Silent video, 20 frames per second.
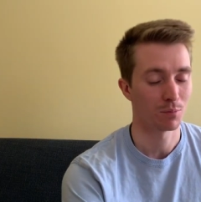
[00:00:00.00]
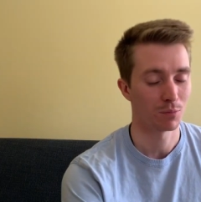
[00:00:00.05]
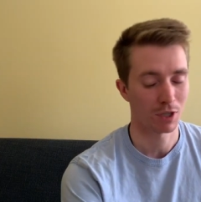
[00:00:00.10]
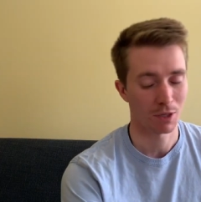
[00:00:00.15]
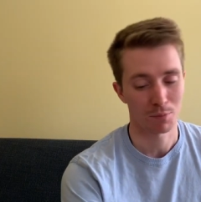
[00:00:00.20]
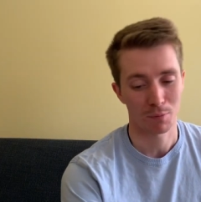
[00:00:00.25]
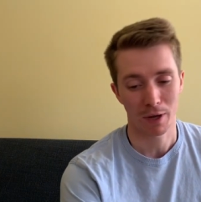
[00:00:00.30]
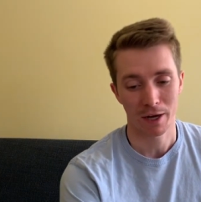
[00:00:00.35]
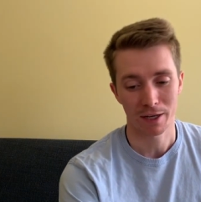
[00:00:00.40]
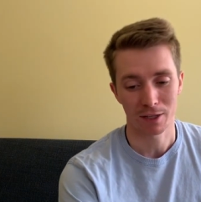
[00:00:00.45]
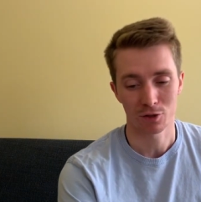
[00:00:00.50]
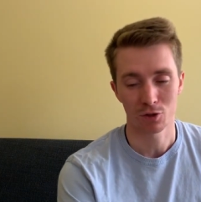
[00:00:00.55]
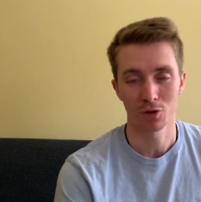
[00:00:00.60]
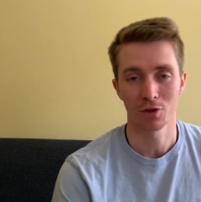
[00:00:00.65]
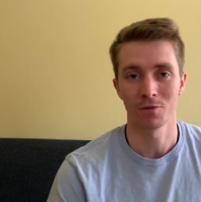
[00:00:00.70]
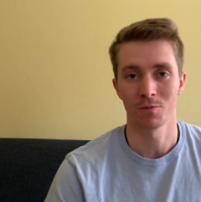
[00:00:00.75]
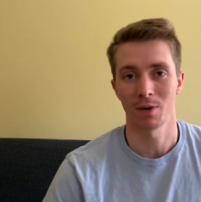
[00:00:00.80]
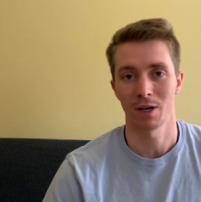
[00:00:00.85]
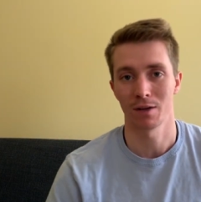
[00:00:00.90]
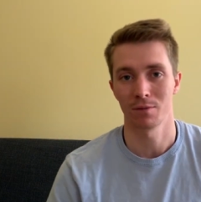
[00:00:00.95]
combining two
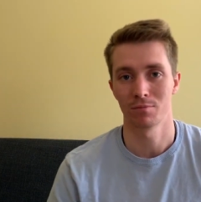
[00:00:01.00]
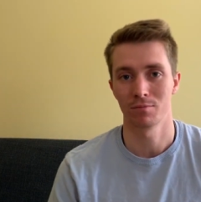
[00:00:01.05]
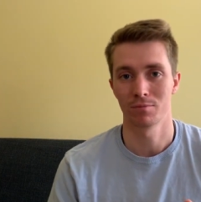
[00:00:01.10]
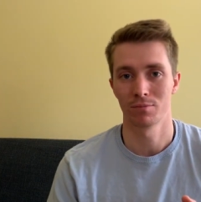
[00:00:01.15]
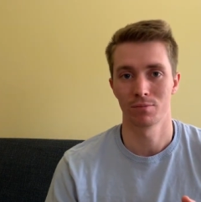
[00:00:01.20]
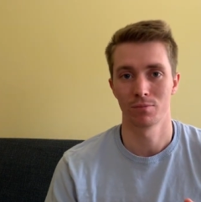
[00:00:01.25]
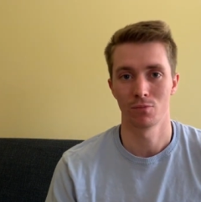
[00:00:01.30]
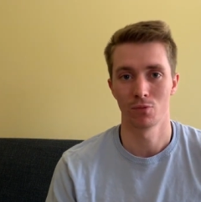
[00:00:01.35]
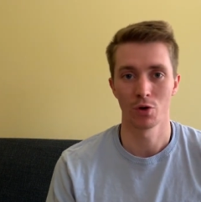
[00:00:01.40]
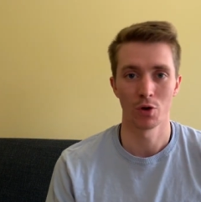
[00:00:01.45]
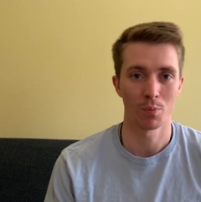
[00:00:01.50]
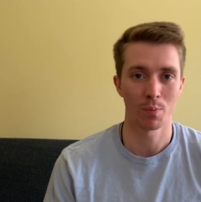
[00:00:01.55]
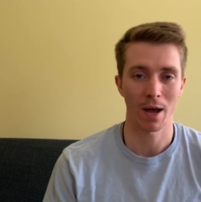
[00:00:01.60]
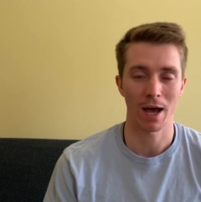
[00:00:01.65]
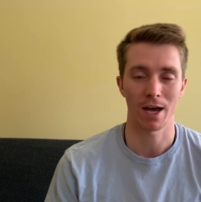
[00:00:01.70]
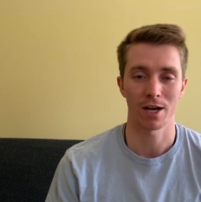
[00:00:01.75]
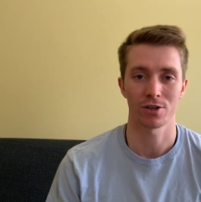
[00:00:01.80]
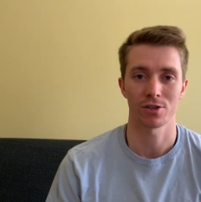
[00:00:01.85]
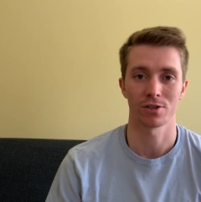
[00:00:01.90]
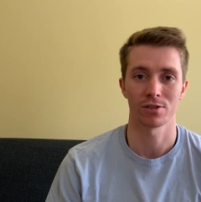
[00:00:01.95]
of my real
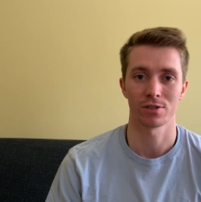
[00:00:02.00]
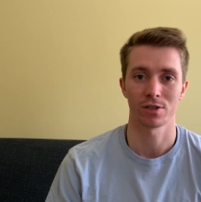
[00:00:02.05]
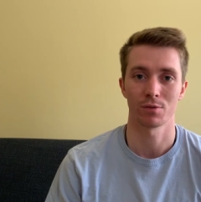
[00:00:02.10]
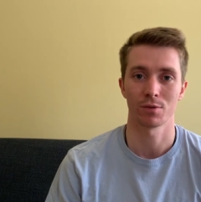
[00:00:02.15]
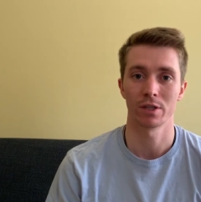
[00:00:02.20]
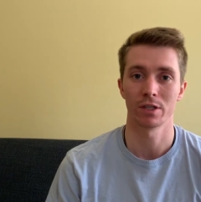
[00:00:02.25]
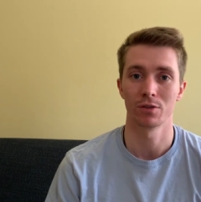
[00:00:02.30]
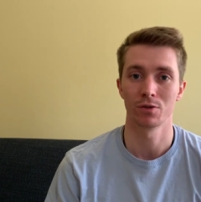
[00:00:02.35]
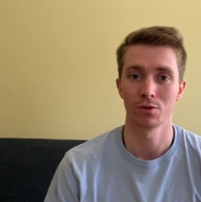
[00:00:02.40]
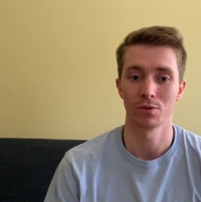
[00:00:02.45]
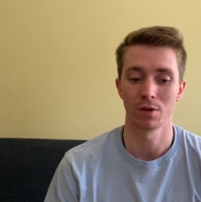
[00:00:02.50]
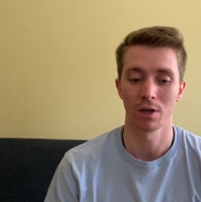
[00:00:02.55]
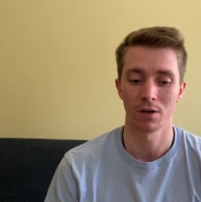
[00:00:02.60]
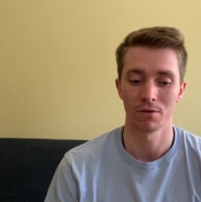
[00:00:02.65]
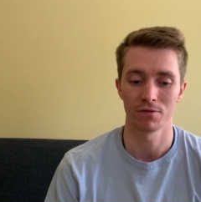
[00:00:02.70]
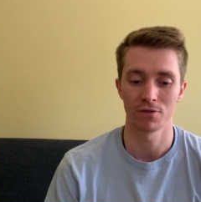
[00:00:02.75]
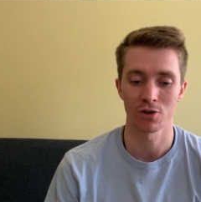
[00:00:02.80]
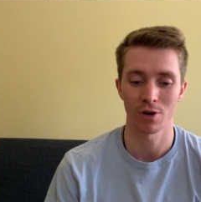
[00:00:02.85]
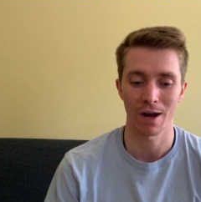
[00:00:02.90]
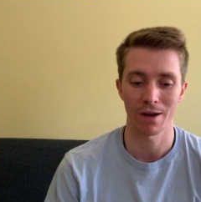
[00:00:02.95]
passions. I really do
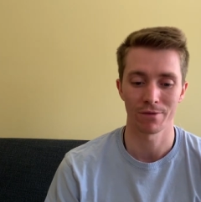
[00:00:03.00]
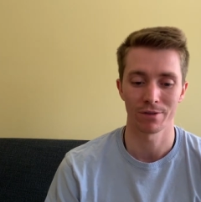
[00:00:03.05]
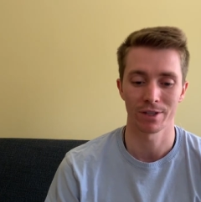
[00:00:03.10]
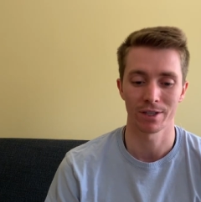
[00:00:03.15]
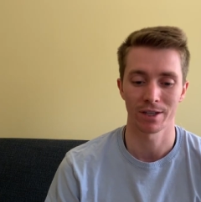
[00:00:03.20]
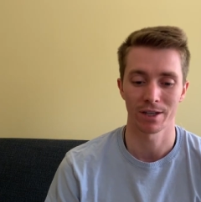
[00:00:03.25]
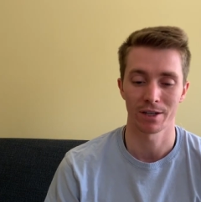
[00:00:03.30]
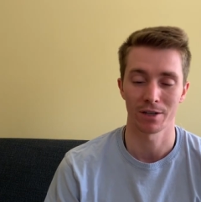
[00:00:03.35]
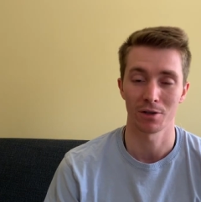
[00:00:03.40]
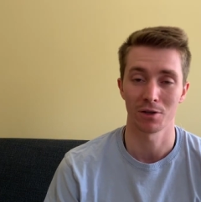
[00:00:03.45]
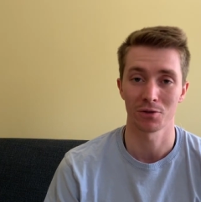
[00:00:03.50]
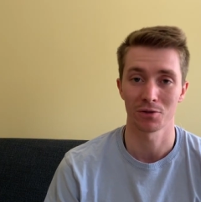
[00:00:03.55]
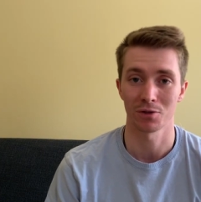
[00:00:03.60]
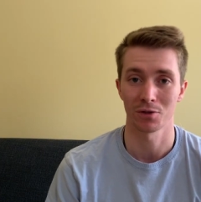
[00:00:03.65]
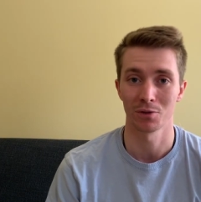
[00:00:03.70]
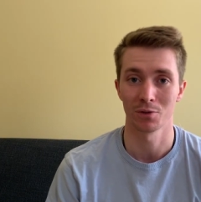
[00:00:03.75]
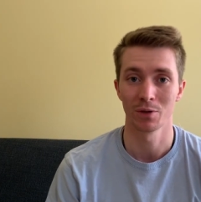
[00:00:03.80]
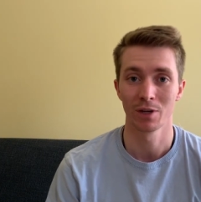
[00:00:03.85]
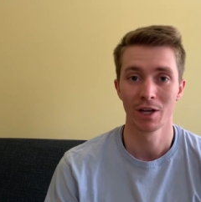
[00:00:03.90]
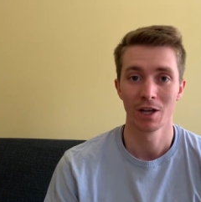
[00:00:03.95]
love traveling, and I
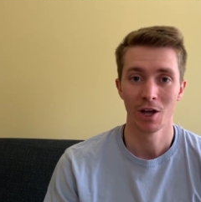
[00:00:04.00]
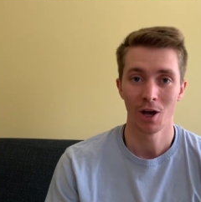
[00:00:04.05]
also,